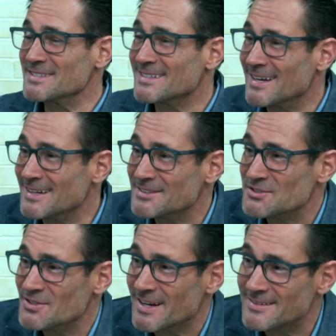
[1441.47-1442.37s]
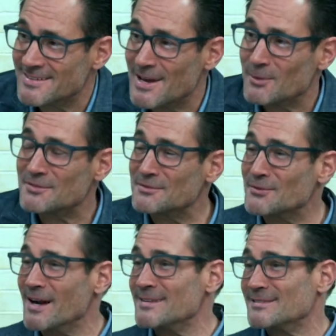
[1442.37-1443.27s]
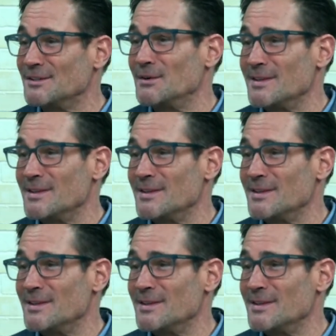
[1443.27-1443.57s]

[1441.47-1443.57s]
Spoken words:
get a chicken sandwich and fries too on